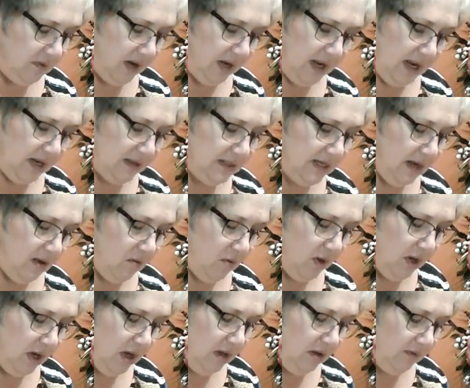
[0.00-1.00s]
I can't tell
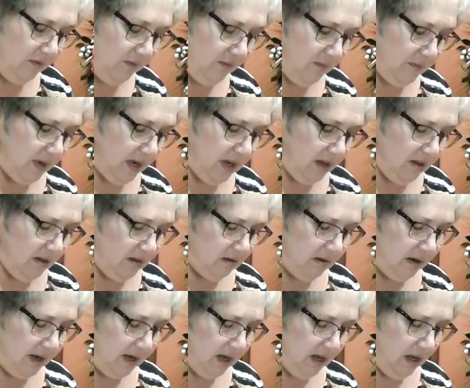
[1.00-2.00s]
one color from
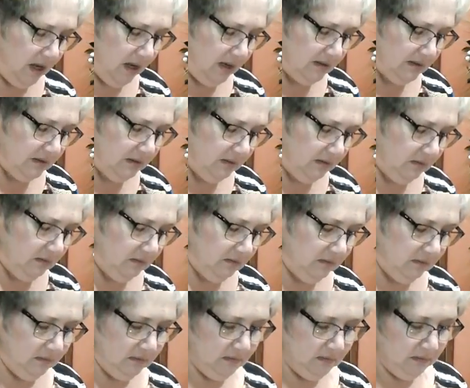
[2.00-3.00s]
another, I guess.
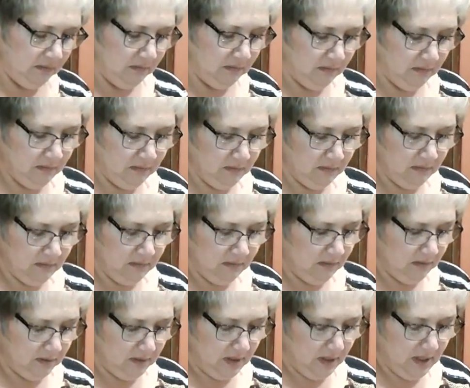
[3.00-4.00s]

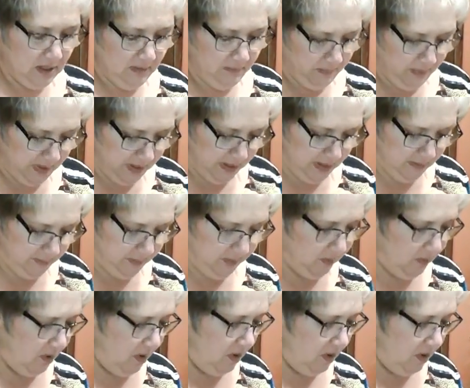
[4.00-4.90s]
So I keep picking up the